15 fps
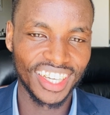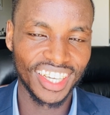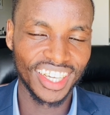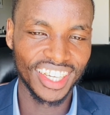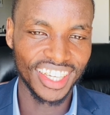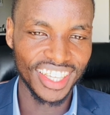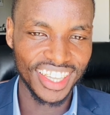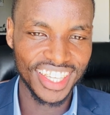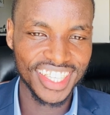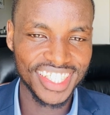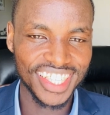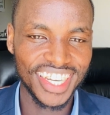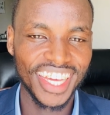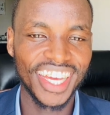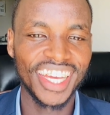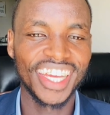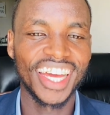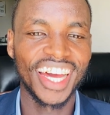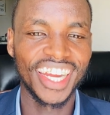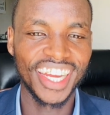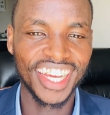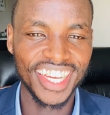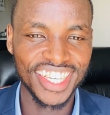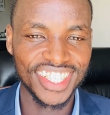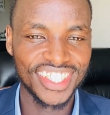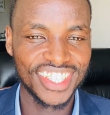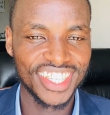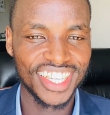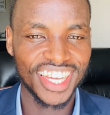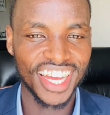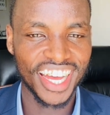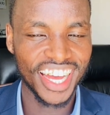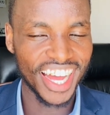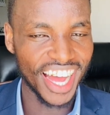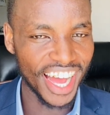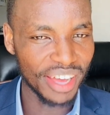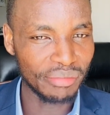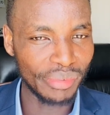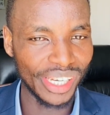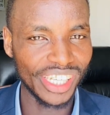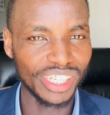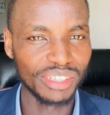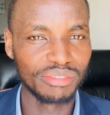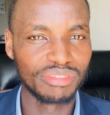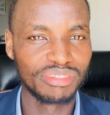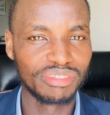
In this day and age, I believe